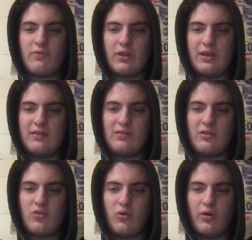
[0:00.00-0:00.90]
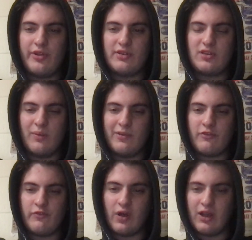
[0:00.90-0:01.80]
really cool. They're dope
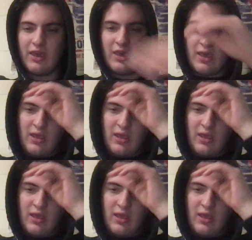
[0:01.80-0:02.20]
as fuck.